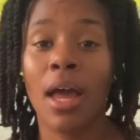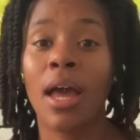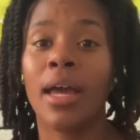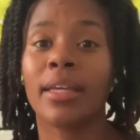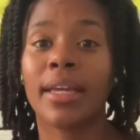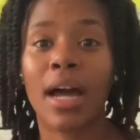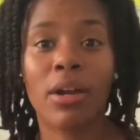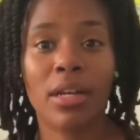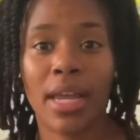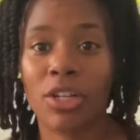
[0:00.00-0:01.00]
Get out
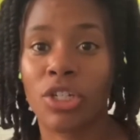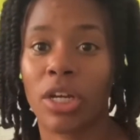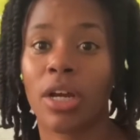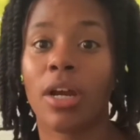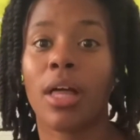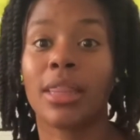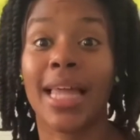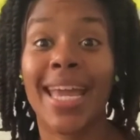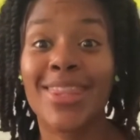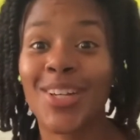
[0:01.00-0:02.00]
in nature,
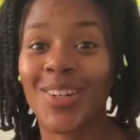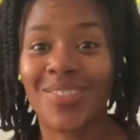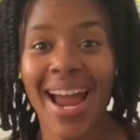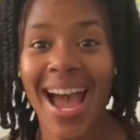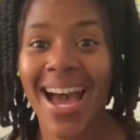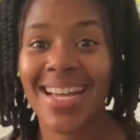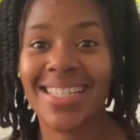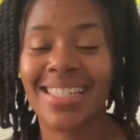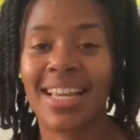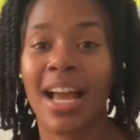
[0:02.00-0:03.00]
lay in the
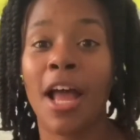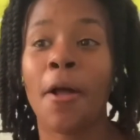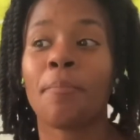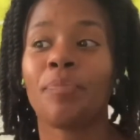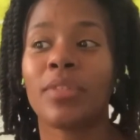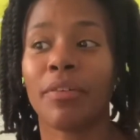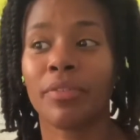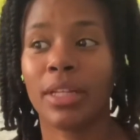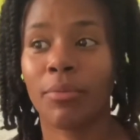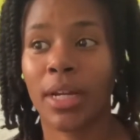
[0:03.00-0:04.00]
grass.
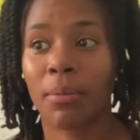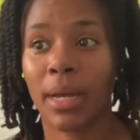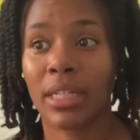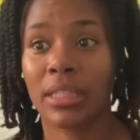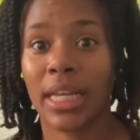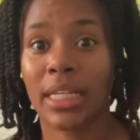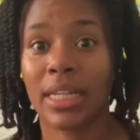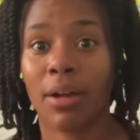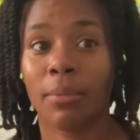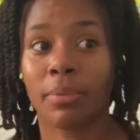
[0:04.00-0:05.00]
Definitely recommend laying
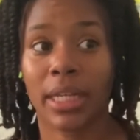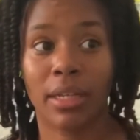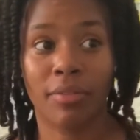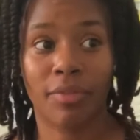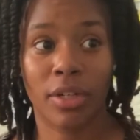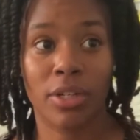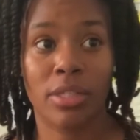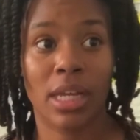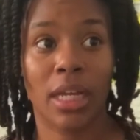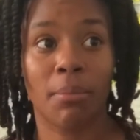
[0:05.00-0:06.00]
down a blanket first
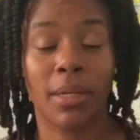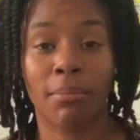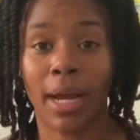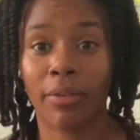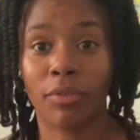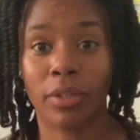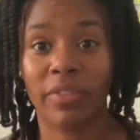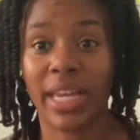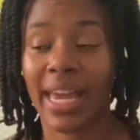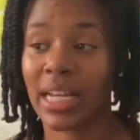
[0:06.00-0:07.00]
and being mindful of
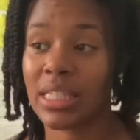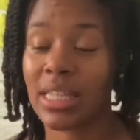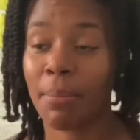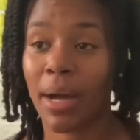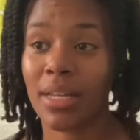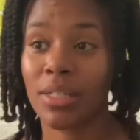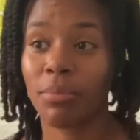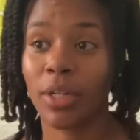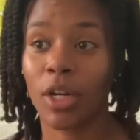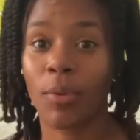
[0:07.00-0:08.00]
the ants that
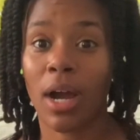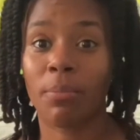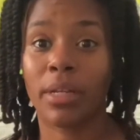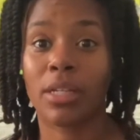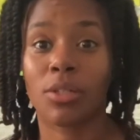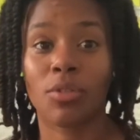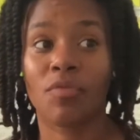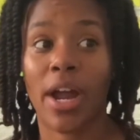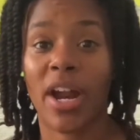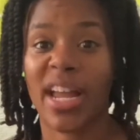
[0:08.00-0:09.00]
possibly are around because those
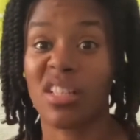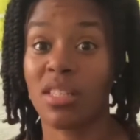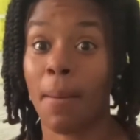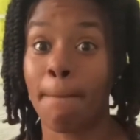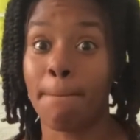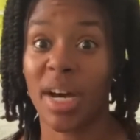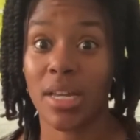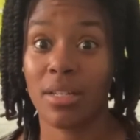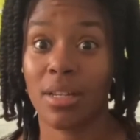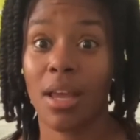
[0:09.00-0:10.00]
fire ants can
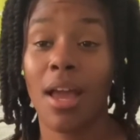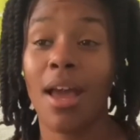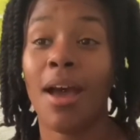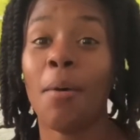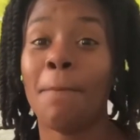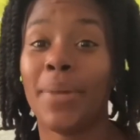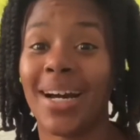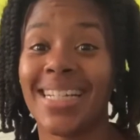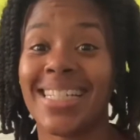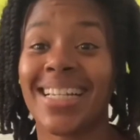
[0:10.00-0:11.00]
bite.
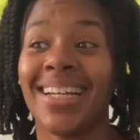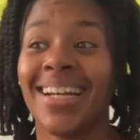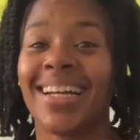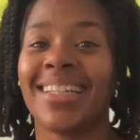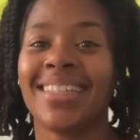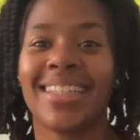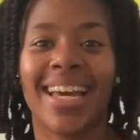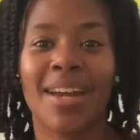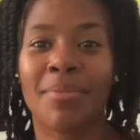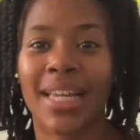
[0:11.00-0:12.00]
But lay
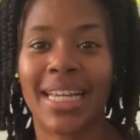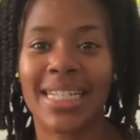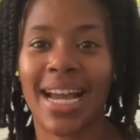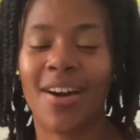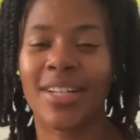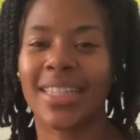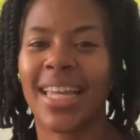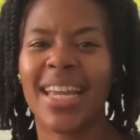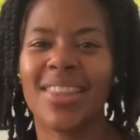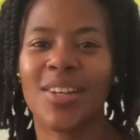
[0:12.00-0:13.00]
a blanket down and
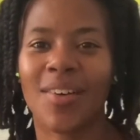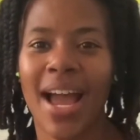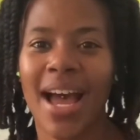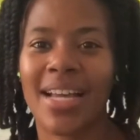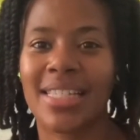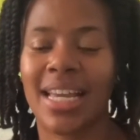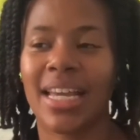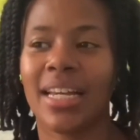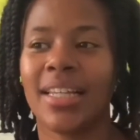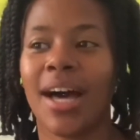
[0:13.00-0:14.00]
lay in the grass and
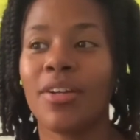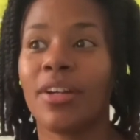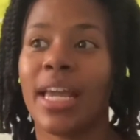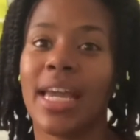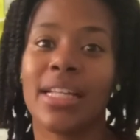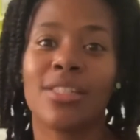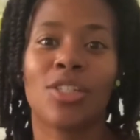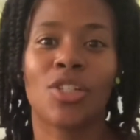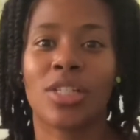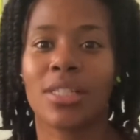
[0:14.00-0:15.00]
allow your hands to
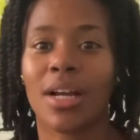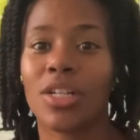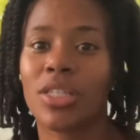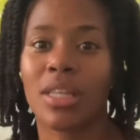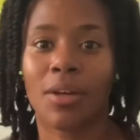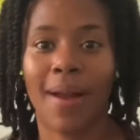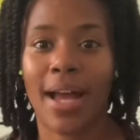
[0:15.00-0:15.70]
just touch the grass